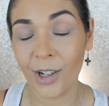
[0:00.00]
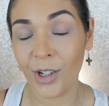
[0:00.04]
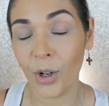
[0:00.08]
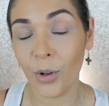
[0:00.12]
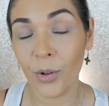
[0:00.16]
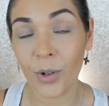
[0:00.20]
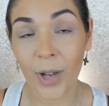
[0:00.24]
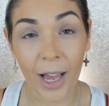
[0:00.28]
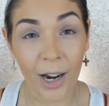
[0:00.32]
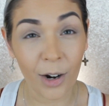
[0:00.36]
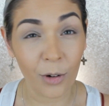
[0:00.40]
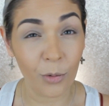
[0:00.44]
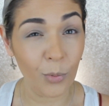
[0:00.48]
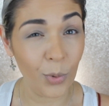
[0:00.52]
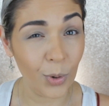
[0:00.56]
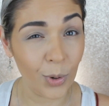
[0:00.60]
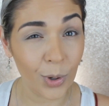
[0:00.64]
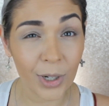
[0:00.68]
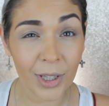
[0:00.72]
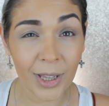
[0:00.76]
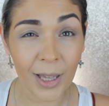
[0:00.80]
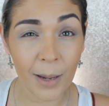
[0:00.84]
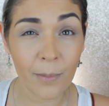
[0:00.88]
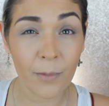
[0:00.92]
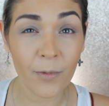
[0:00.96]
don't know how to
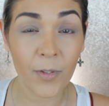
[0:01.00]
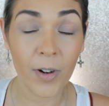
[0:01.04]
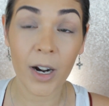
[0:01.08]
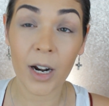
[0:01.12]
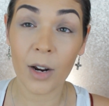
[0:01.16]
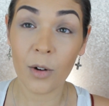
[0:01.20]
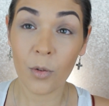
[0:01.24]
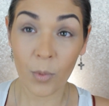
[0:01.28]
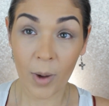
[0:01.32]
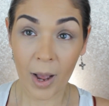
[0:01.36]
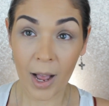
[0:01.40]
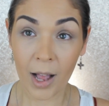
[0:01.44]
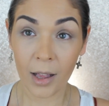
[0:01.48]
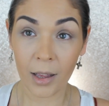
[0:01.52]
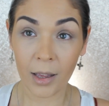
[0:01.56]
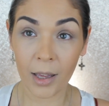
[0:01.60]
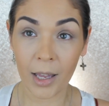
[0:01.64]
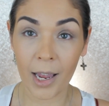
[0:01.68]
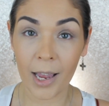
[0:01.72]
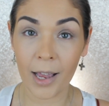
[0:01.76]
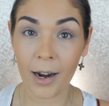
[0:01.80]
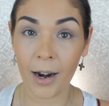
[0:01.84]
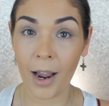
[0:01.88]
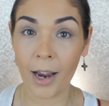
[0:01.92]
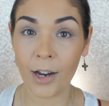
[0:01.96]
work them very well
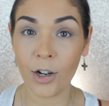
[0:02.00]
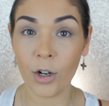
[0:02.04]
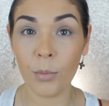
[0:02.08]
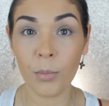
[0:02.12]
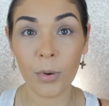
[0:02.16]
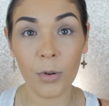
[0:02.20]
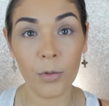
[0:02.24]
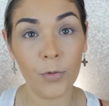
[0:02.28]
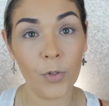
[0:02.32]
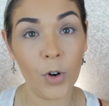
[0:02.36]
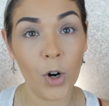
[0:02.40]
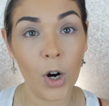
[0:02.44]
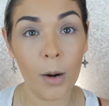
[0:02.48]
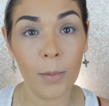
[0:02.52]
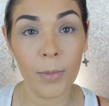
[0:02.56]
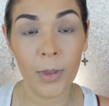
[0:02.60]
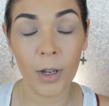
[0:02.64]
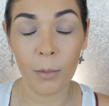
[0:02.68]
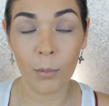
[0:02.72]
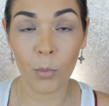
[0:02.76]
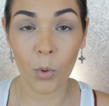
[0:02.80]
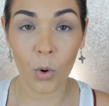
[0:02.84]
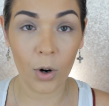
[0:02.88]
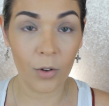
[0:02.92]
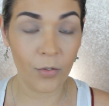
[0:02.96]
and I don't prefer them.
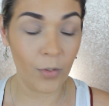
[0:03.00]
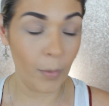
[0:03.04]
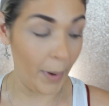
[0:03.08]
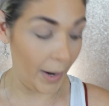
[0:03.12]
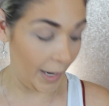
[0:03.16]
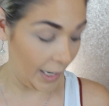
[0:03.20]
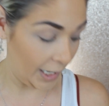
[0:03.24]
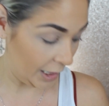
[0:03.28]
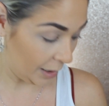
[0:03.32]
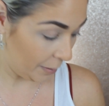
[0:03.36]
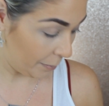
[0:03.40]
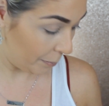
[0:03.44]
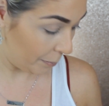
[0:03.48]
They're more of a pain in the